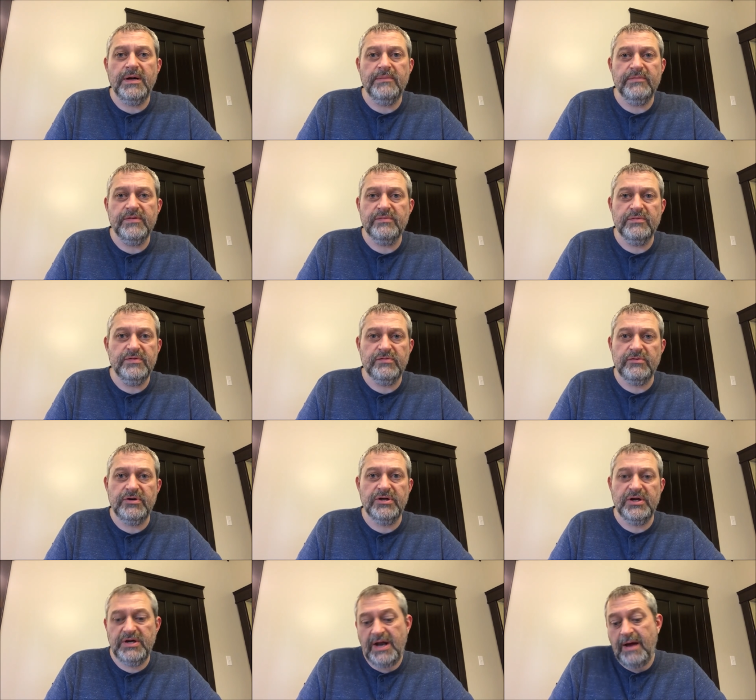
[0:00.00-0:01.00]
This one's
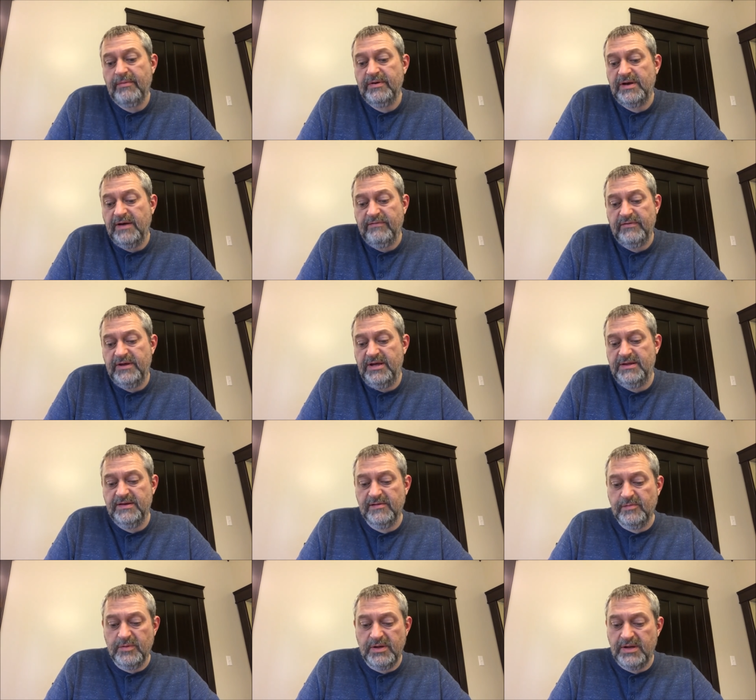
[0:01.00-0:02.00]
really good. I would definitely eat
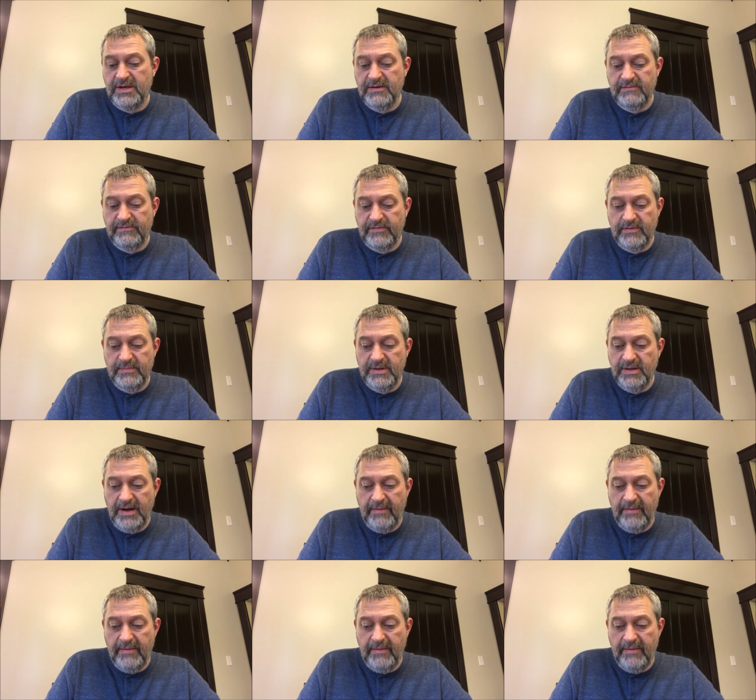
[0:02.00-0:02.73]
this one again for a meal.